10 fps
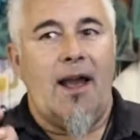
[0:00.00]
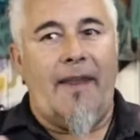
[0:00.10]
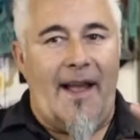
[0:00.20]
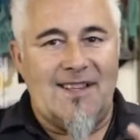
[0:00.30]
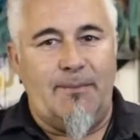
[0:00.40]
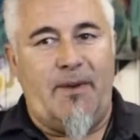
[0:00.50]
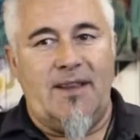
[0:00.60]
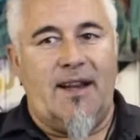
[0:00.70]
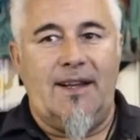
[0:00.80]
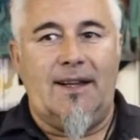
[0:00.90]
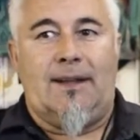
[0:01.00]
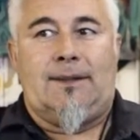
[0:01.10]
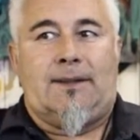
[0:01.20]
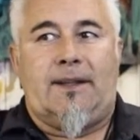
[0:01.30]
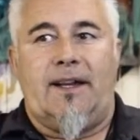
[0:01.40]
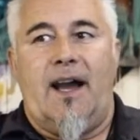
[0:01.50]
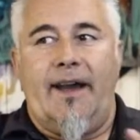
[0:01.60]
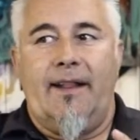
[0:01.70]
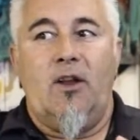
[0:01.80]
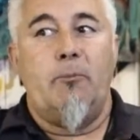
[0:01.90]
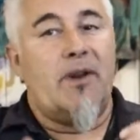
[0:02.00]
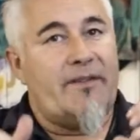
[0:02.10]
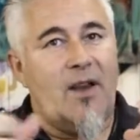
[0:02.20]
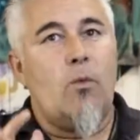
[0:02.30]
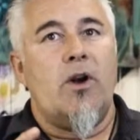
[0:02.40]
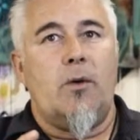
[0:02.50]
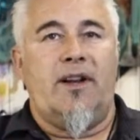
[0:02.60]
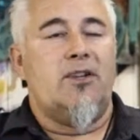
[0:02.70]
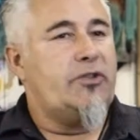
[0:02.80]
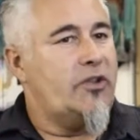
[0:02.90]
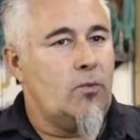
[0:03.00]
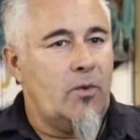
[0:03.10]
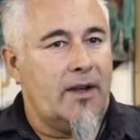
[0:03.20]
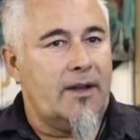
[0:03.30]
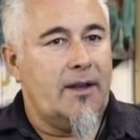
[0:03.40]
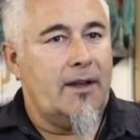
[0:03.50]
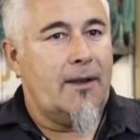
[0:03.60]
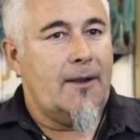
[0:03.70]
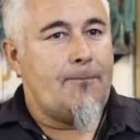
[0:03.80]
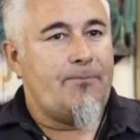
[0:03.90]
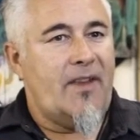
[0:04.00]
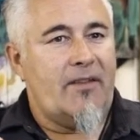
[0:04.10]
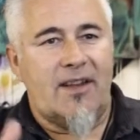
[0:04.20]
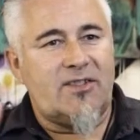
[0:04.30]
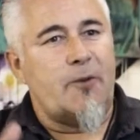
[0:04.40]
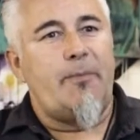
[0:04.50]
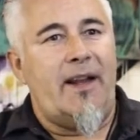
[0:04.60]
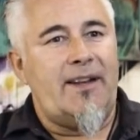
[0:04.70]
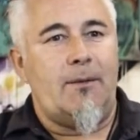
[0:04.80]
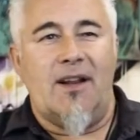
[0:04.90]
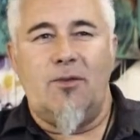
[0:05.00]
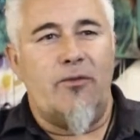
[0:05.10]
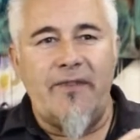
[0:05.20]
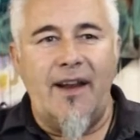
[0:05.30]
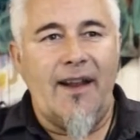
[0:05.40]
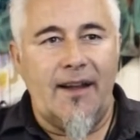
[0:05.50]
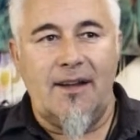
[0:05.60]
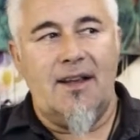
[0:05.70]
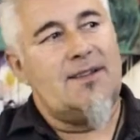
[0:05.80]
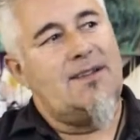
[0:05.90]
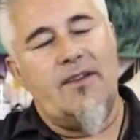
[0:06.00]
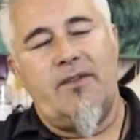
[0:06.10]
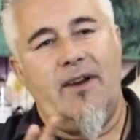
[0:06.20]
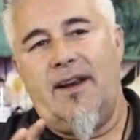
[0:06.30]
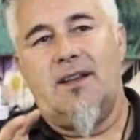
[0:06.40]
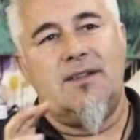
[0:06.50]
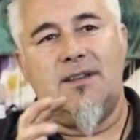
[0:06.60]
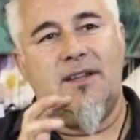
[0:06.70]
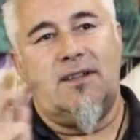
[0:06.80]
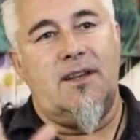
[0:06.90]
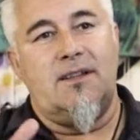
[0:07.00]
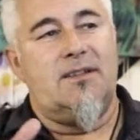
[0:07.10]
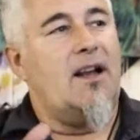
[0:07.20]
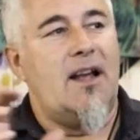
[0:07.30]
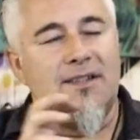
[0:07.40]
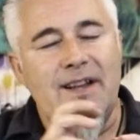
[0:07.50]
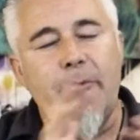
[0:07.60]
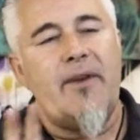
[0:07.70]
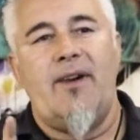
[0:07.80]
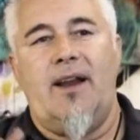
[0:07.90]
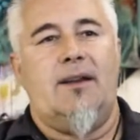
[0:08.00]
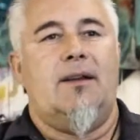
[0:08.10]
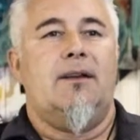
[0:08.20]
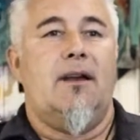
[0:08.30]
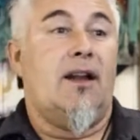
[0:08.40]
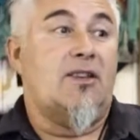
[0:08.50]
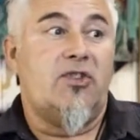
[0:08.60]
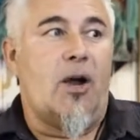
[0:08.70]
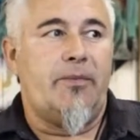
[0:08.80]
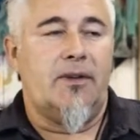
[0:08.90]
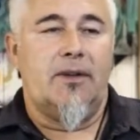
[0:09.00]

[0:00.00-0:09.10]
And that's the bit that I can't get a handle on. But if I work when I shouldn't work, if I start painting when I don't feel like it, it's never right. It's never been right. And I stopped.